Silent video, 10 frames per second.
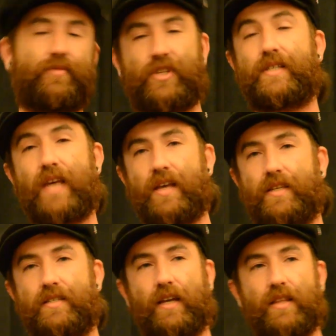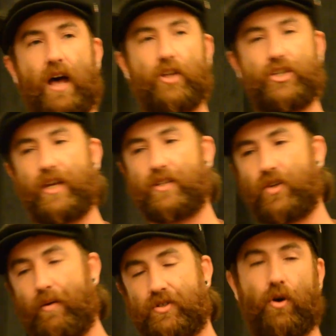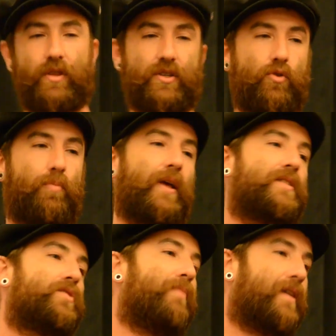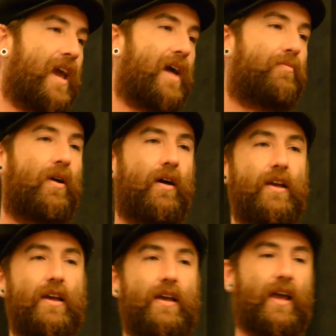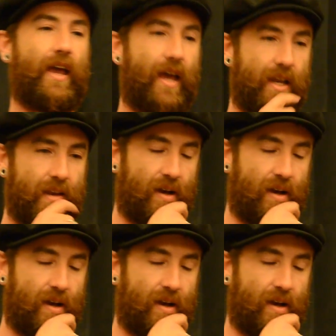success in technology, and so I was going to these cool places with my camera, and